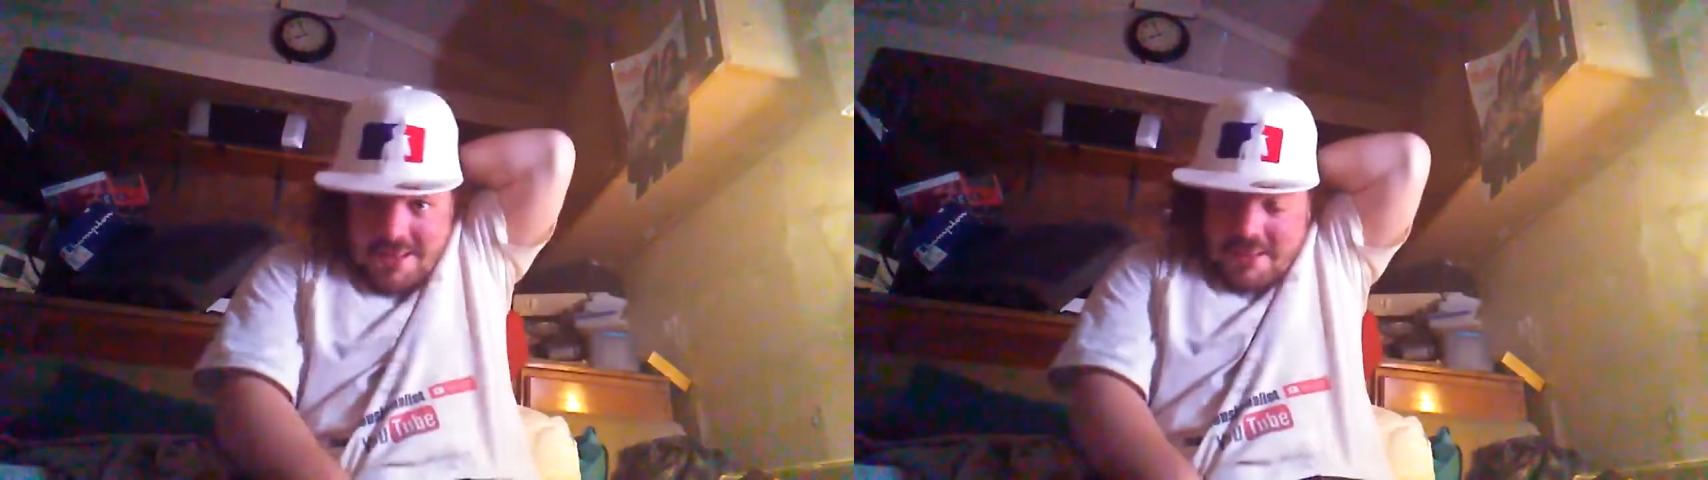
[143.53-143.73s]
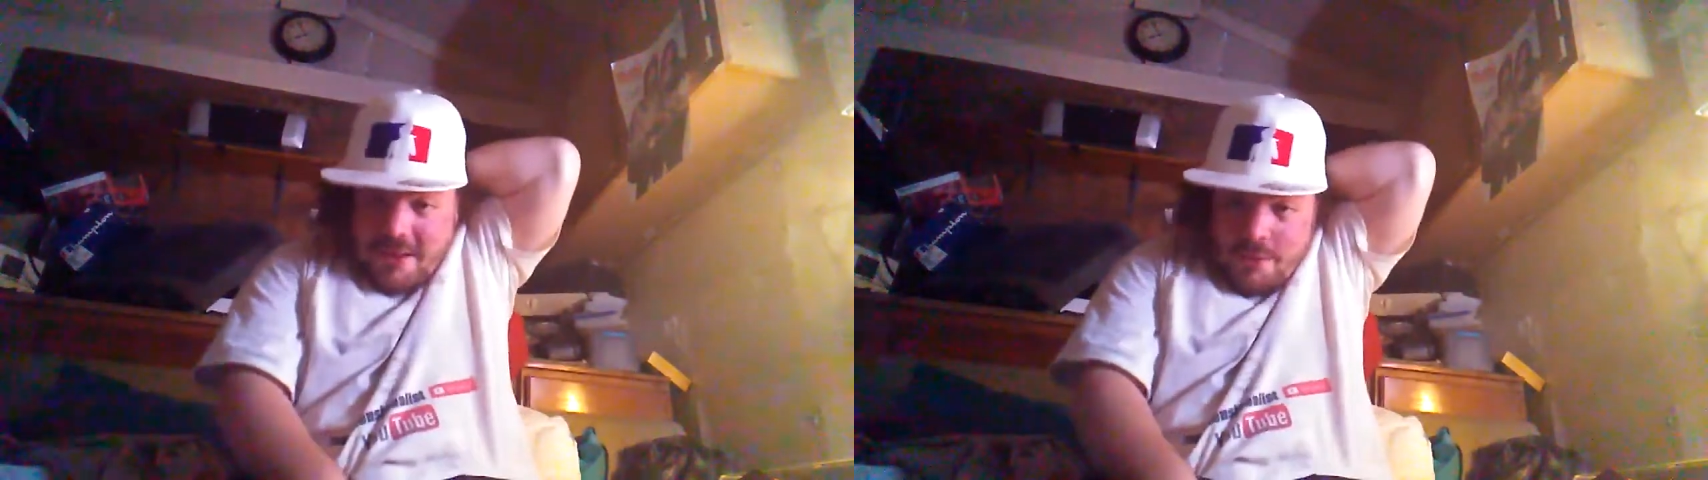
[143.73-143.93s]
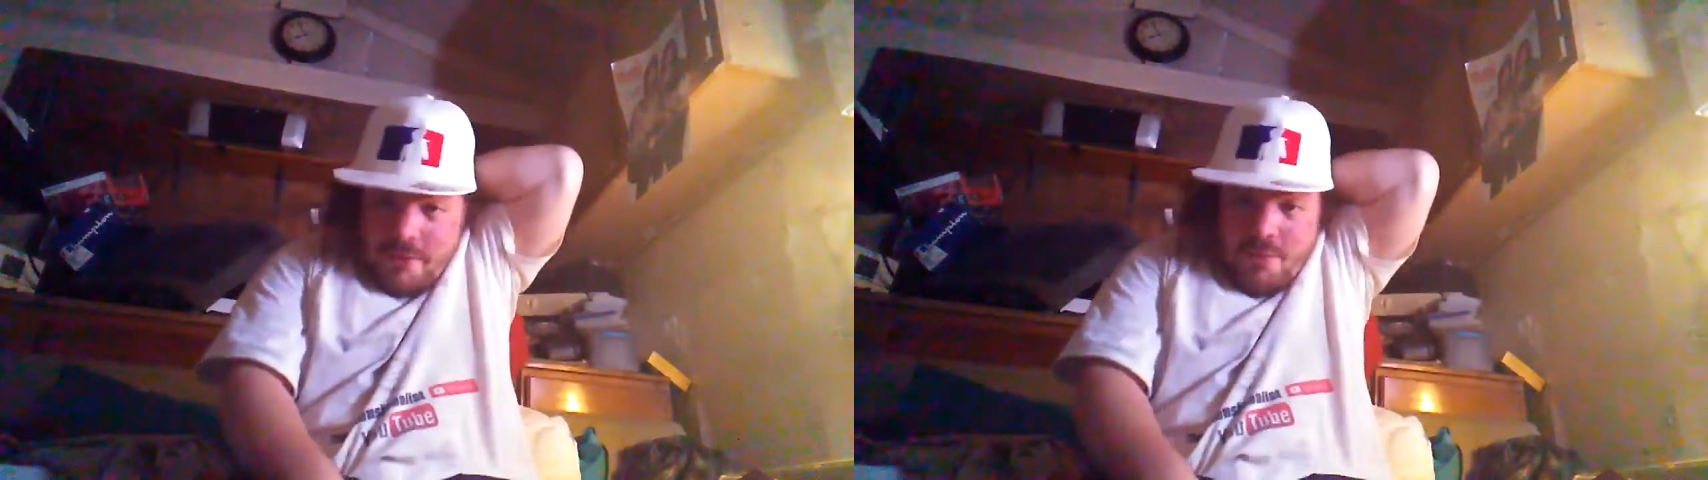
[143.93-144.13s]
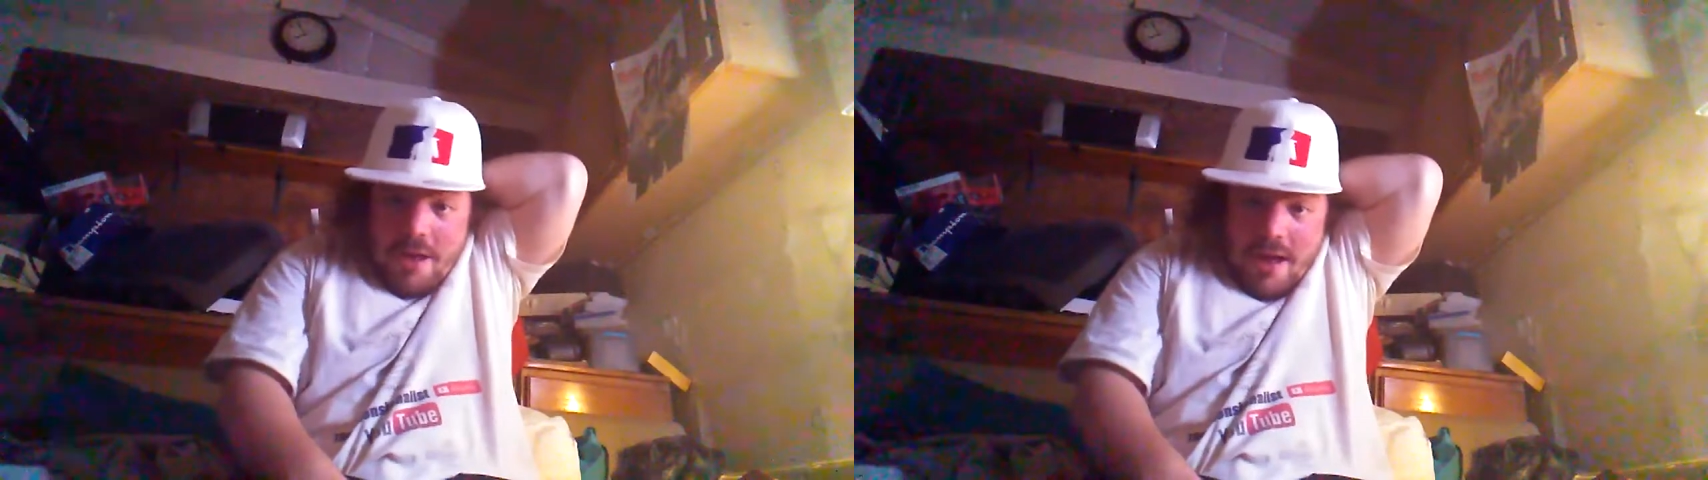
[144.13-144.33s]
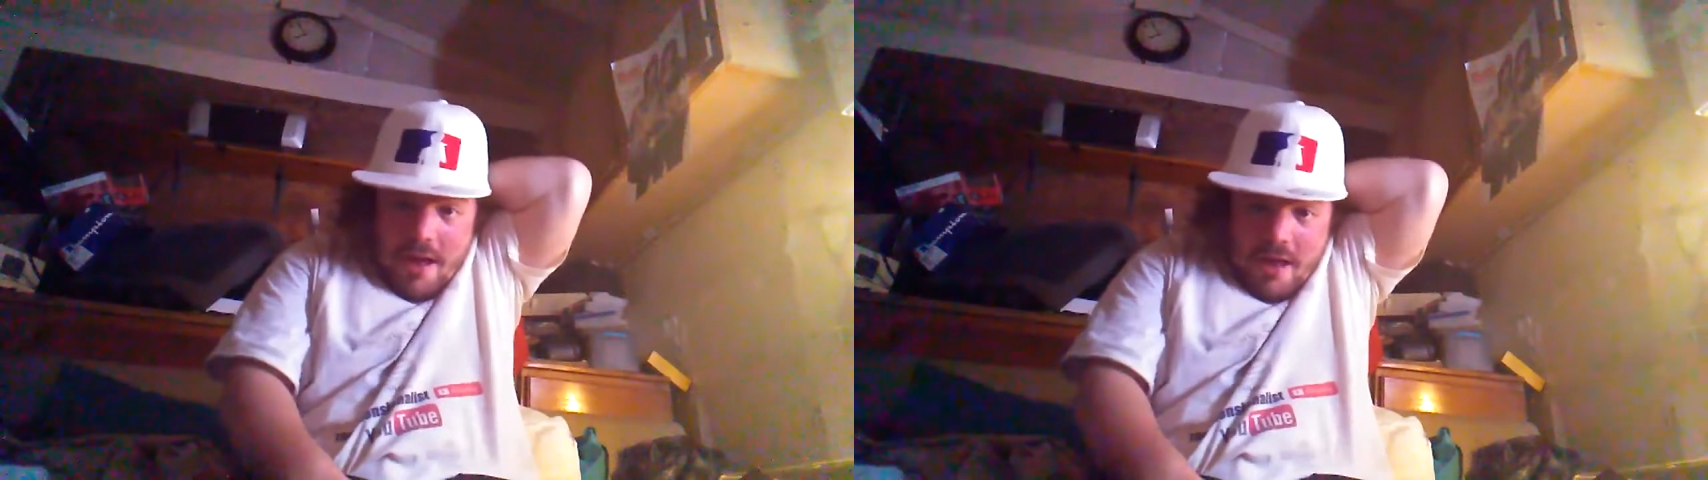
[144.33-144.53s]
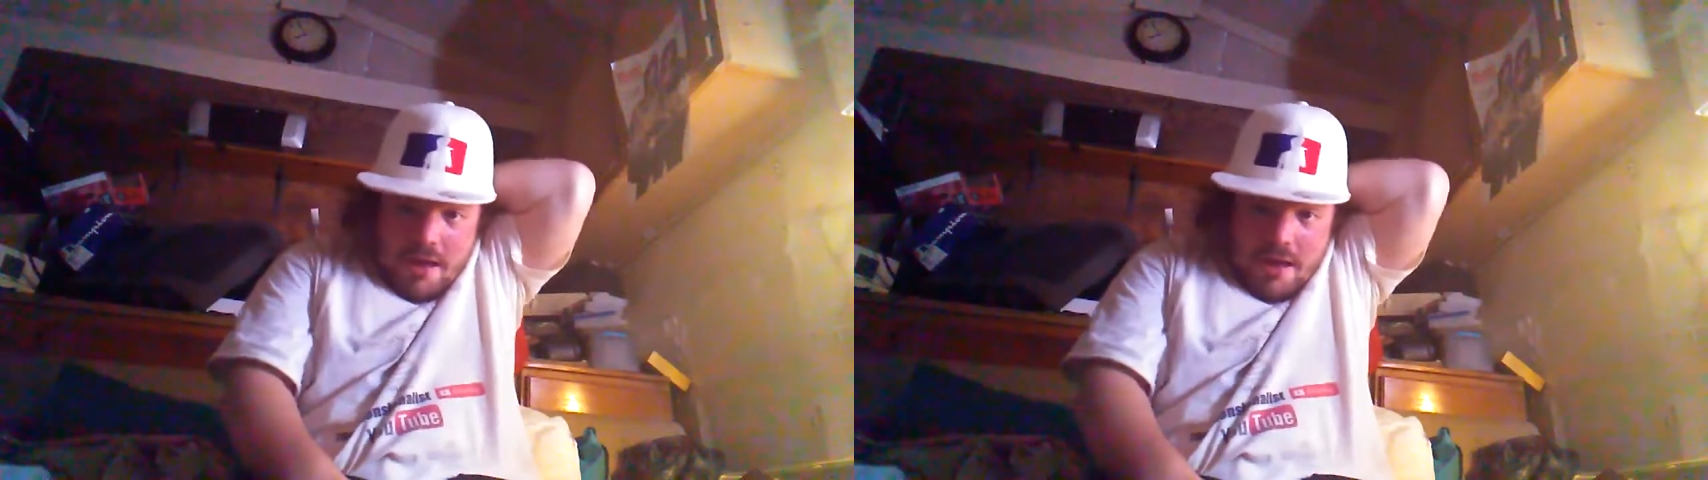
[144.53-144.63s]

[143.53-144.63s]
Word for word: So that's one way I